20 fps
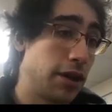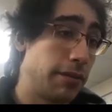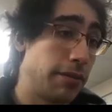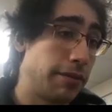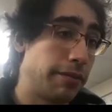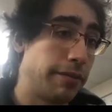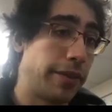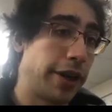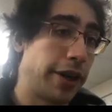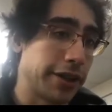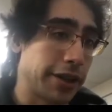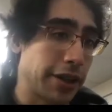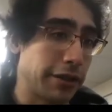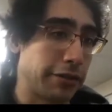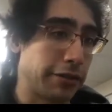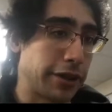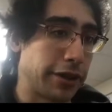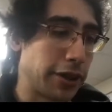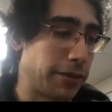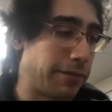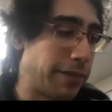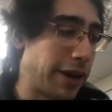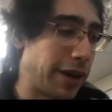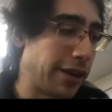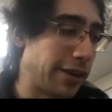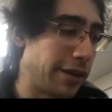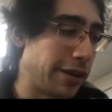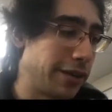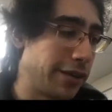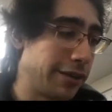But if we compile
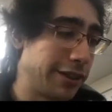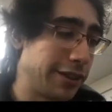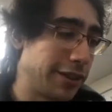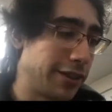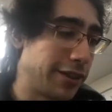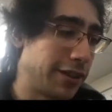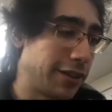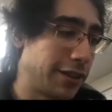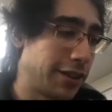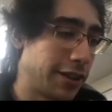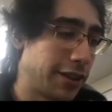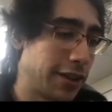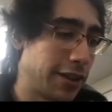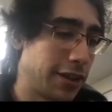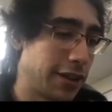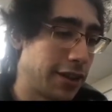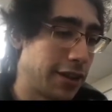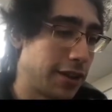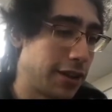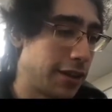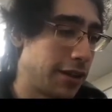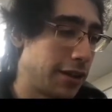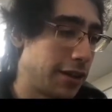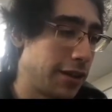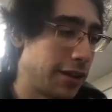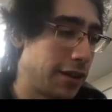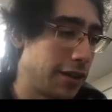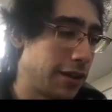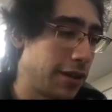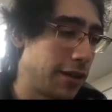this,
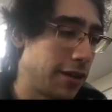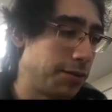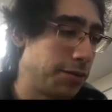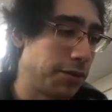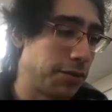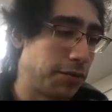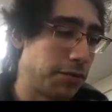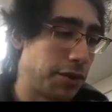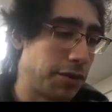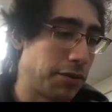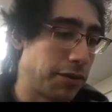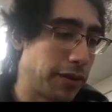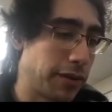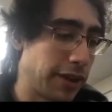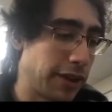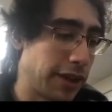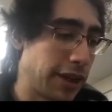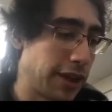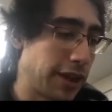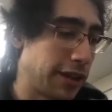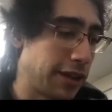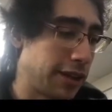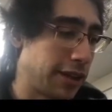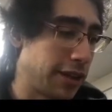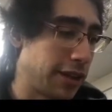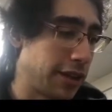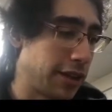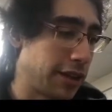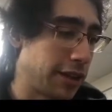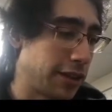oops, what we will get
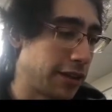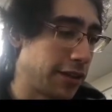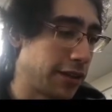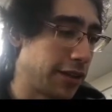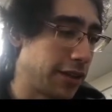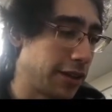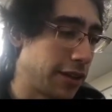is,